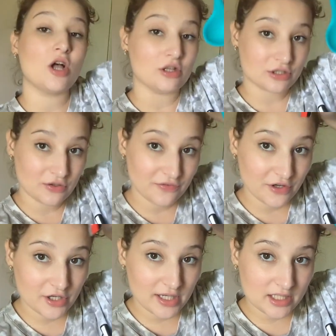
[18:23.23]
also for
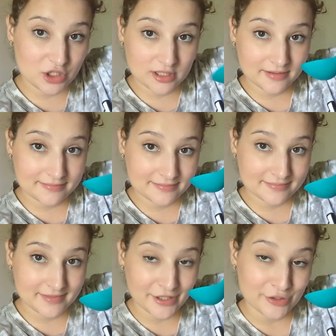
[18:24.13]
her kitchen
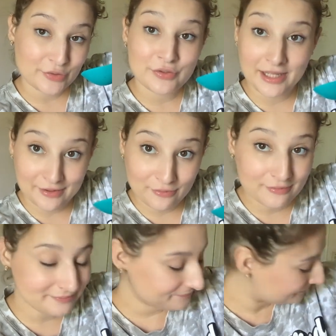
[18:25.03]
a little ladle